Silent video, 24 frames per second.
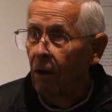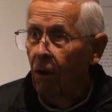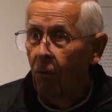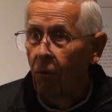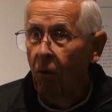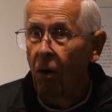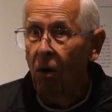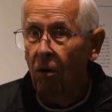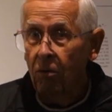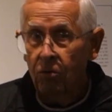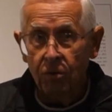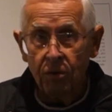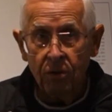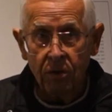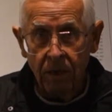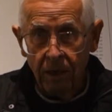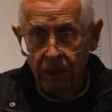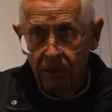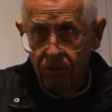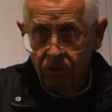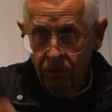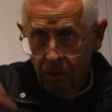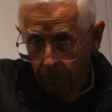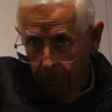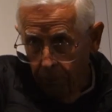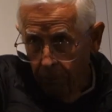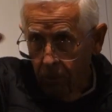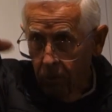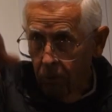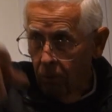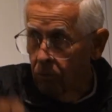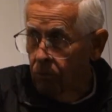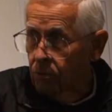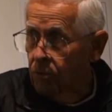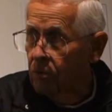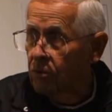Walt just gets up and
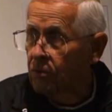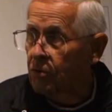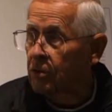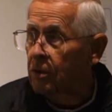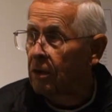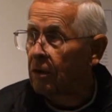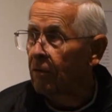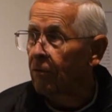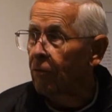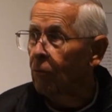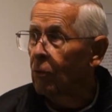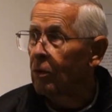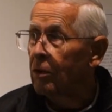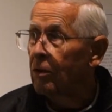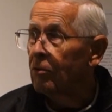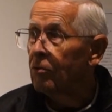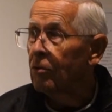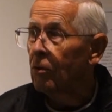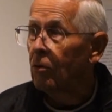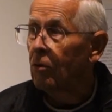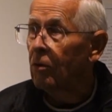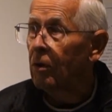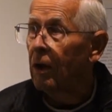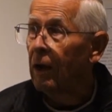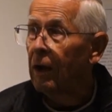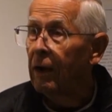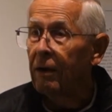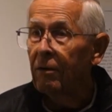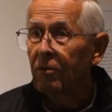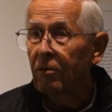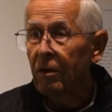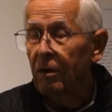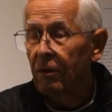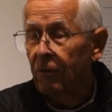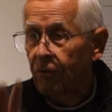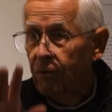goes and sees it with his own
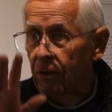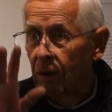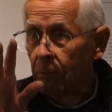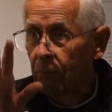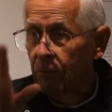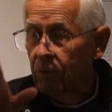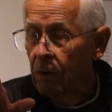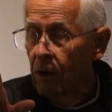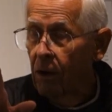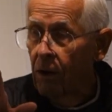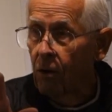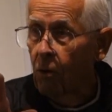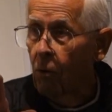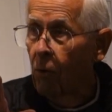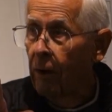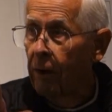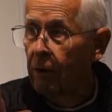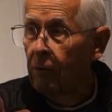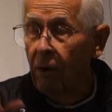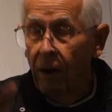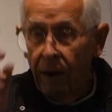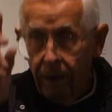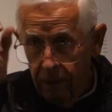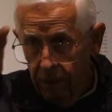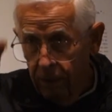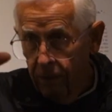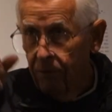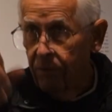eyes, and if something's not quite right, he